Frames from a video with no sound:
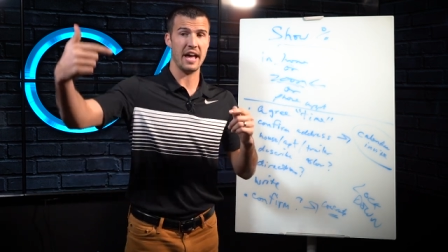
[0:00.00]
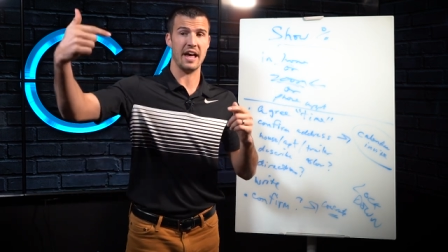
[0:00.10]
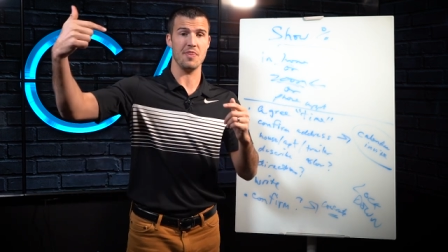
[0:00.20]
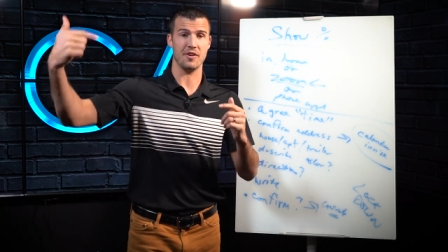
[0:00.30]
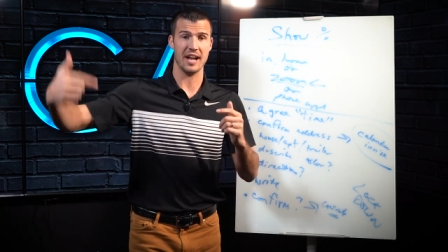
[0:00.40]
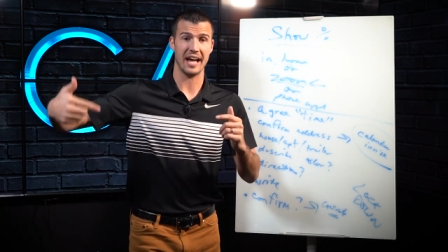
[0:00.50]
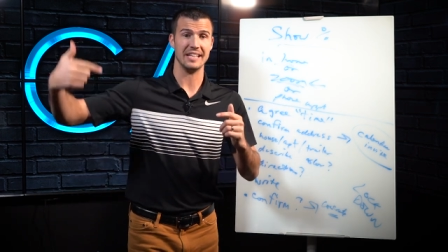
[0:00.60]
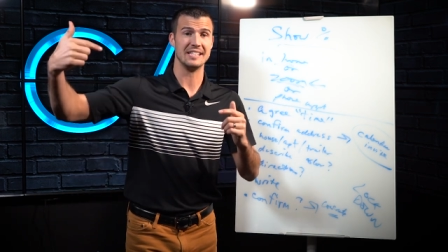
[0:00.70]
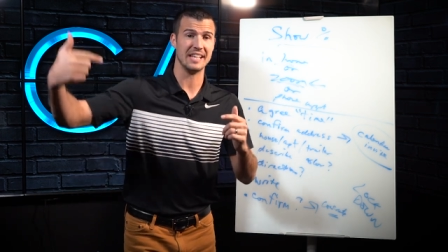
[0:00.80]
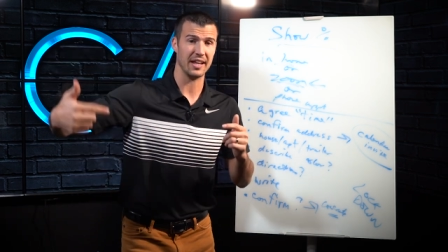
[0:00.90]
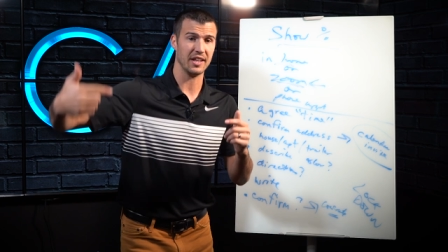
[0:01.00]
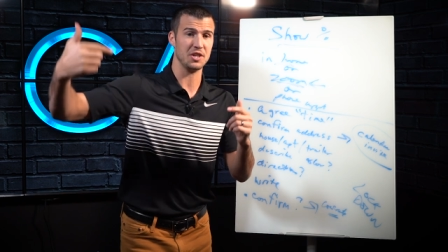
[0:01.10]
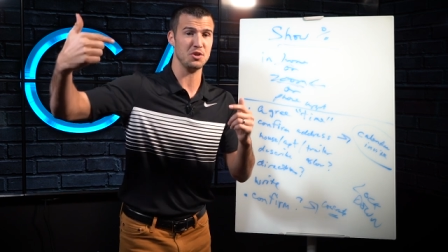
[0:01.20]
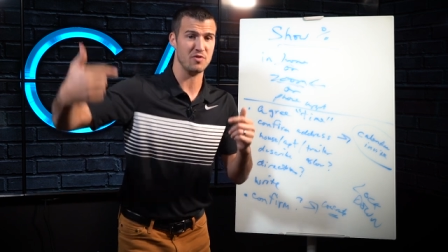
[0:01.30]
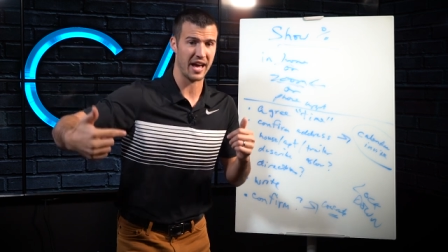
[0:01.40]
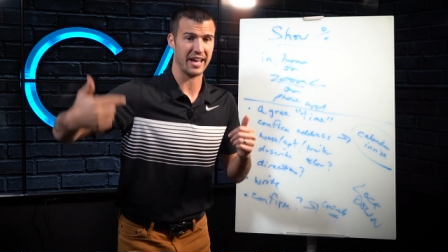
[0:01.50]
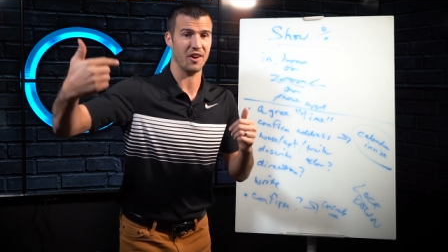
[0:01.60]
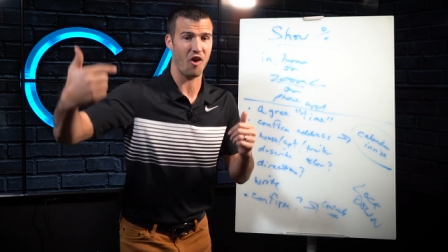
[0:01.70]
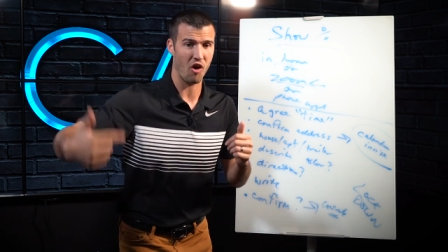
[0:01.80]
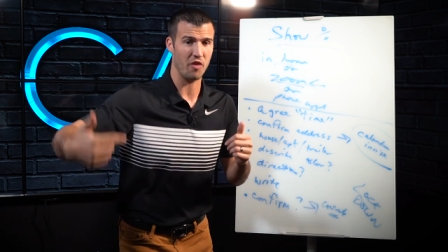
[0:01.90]
and they're not telling you
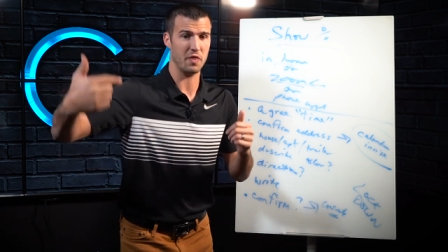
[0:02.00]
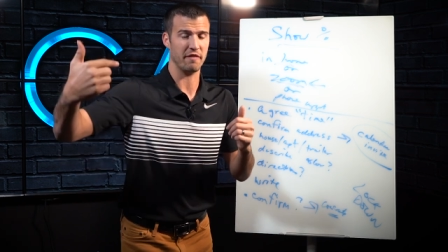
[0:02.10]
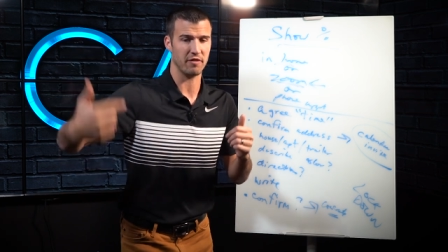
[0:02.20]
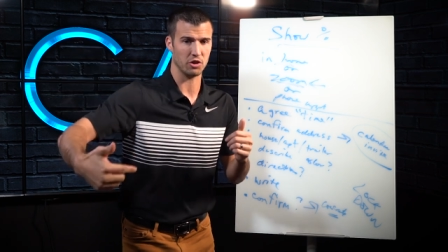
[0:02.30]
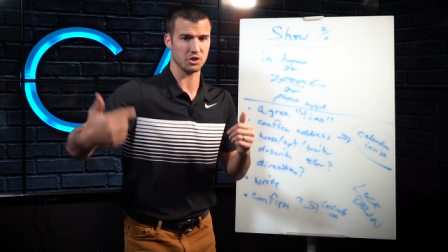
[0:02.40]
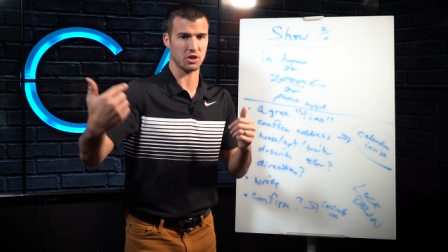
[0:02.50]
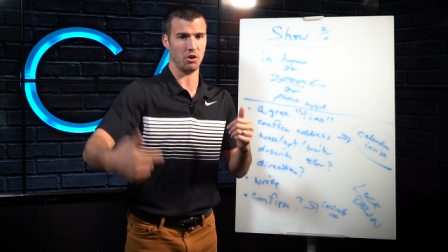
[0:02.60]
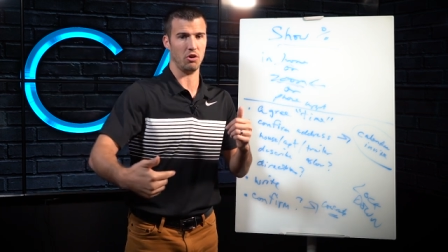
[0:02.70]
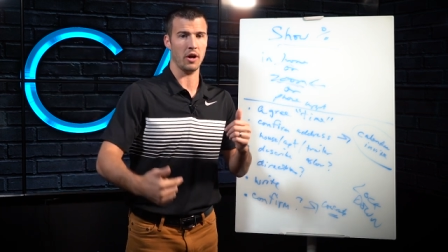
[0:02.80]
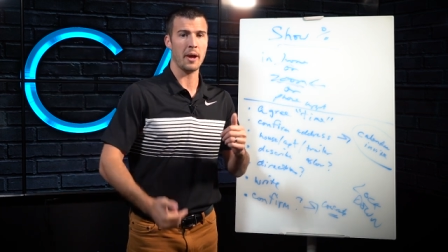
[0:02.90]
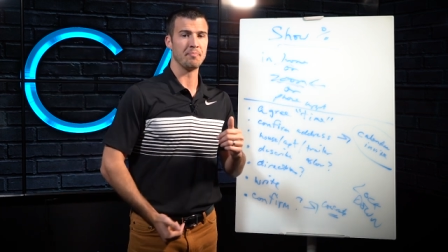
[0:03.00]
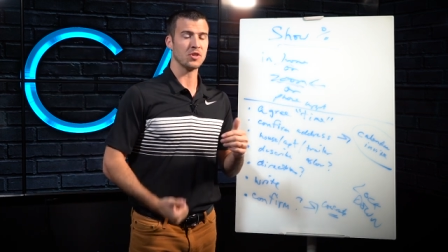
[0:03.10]
that on the first call.